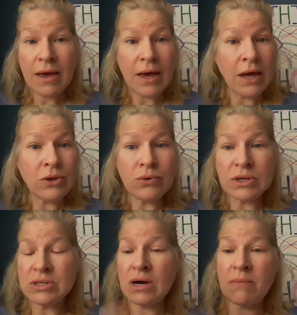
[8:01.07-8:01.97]
And you can
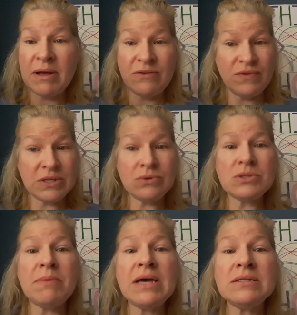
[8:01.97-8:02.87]
talk about the physical
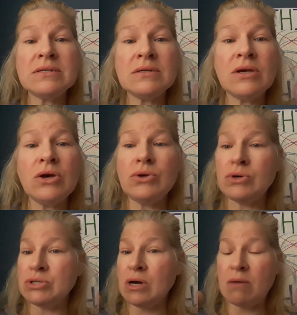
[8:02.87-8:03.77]
space. You
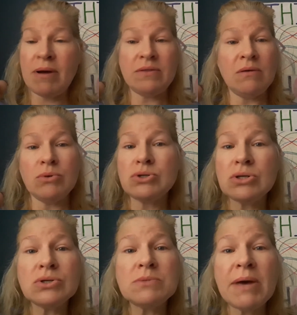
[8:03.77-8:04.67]
can talk about the
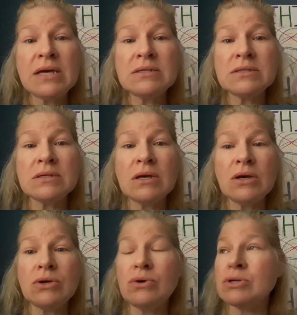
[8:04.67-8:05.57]
emotional space.
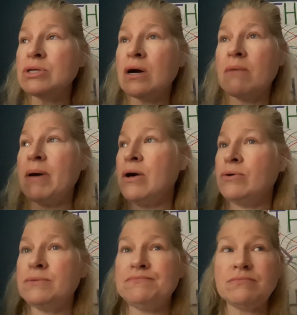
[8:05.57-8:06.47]
You can talk about
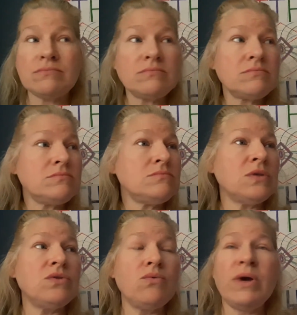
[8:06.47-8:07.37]

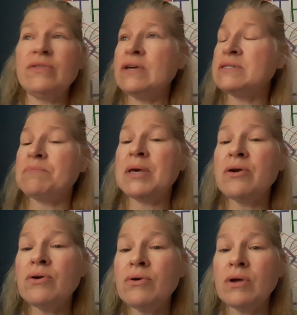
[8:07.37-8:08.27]
the way things
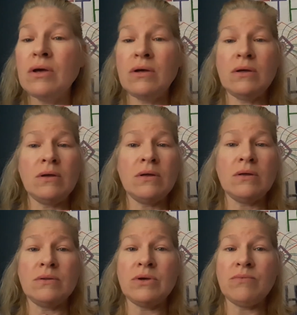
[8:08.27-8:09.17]
appear,
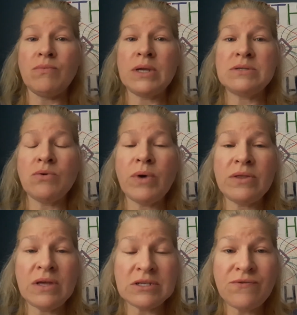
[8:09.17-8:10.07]
the way
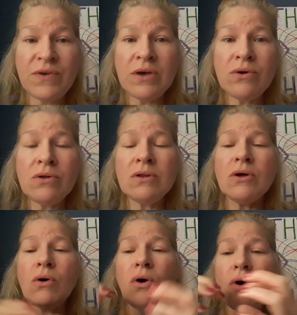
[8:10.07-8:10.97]
things feel.
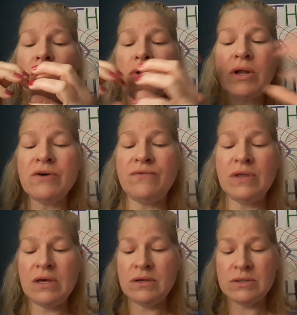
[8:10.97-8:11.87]
All of
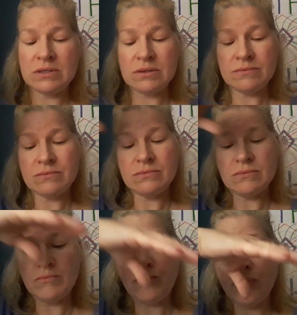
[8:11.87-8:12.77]
these
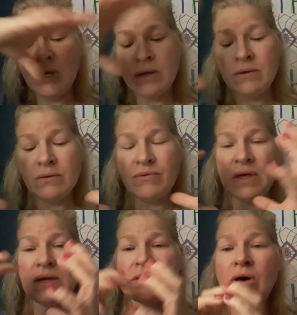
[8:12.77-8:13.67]
bring
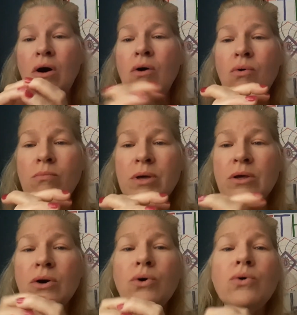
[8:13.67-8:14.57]
things home.
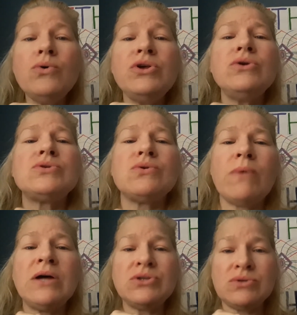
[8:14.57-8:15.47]
Who do you
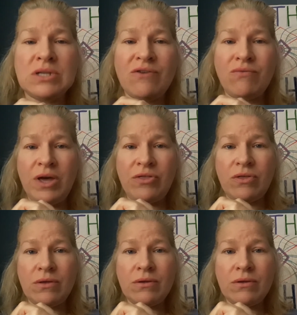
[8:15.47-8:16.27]
surround yourself with?